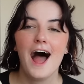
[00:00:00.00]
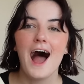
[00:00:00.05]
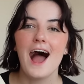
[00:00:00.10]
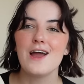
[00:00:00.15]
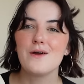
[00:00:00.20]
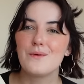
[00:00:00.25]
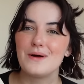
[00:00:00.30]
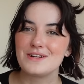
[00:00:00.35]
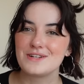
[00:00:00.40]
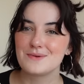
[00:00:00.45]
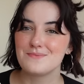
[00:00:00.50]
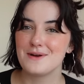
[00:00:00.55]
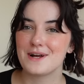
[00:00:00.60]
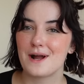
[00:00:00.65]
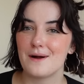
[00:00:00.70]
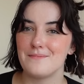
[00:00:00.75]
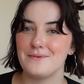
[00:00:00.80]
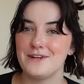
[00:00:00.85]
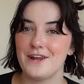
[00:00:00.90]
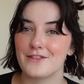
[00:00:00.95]
I went to
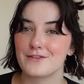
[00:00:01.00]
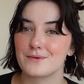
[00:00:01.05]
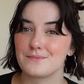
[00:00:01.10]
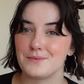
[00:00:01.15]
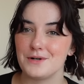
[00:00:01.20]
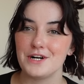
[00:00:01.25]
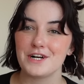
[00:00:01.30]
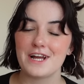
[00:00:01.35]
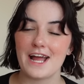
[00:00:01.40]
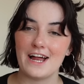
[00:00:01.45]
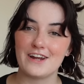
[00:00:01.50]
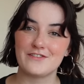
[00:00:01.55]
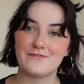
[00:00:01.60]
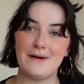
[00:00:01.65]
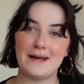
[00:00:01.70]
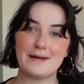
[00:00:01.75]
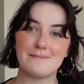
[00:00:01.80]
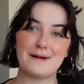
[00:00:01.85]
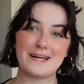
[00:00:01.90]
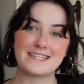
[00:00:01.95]
pick up another book out of
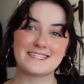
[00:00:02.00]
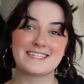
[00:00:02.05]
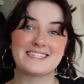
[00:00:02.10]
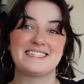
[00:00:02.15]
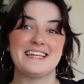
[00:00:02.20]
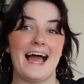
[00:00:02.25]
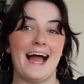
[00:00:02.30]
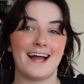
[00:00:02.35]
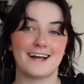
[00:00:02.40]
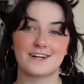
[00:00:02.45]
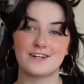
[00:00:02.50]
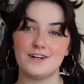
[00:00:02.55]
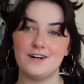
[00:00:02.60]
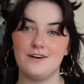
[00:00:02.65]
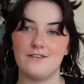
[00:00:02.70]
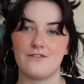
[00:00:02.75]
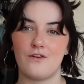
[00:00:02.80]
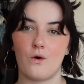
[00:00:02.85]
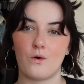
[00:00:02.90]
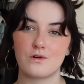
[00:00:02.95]
my, my stack
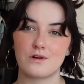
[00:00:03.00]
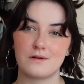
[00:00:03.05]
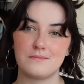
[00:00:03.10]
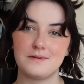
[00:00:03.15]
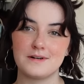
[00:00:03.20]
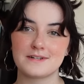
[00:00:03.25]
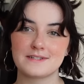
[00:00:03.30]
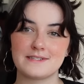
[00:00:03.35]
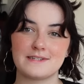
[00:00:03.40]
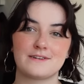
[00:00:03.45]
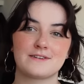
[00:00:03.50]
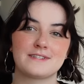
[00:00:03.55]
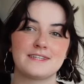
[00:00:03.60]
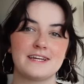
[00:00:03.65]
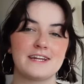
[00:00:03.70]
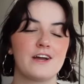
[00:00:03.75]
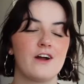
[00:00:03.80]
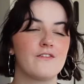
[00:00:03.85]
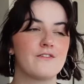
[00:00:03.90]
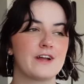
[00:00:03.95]
of horror books that are
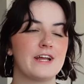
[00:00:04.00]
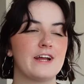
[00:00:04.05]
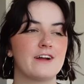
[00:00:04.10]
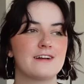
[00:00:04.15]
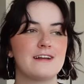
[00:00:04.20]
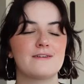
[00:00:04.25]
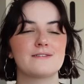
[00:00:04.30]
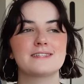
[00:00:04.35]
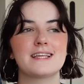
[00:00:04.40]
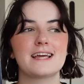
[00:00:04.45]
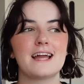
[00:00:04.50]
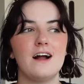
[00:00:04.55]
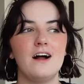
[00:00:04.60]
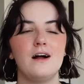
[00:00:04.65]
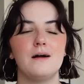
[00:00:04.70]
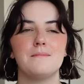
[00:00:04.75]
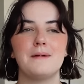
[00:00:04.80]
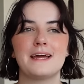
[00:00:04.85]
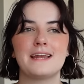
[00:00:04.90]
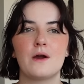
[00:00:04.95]
sitting over here, and I was like,
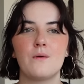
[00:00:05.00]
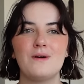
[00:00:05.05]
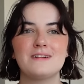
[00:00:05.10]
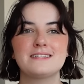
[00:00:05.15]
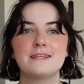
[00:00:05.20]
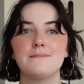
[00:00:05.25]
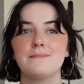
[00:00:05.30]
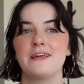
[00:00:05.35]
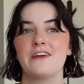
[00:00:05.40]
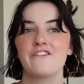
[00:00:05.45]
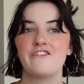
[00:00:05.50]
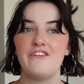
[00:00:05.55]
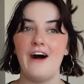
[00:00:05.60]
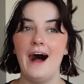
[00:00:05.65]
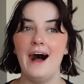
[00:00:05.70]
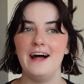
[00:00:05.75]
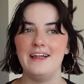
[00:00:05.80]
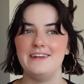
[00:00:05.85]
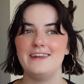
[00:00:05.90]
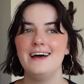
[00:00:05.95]
oh man, I want something
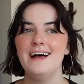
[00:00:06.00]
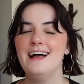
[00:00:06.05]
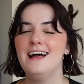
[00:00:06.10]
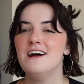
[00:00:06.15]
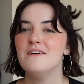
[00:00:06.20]
fun.